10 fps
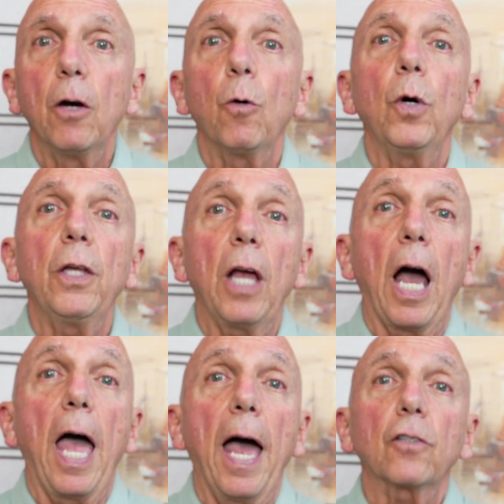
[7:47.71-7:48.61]
We
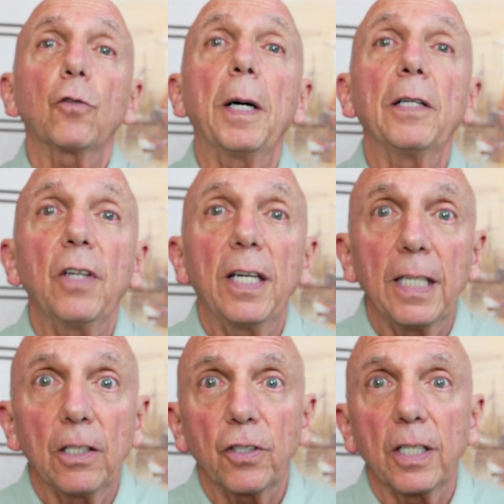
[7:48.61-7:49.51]
act
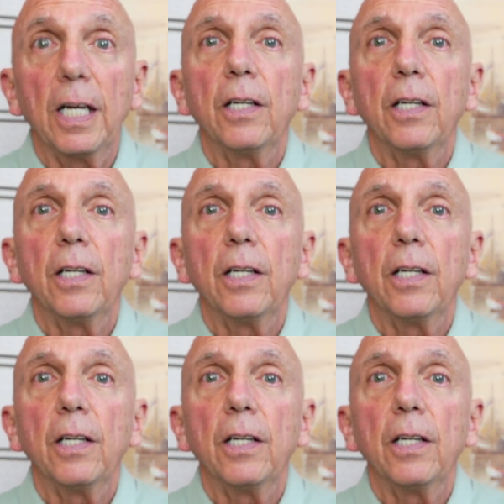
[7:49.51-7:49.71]
spontaneously.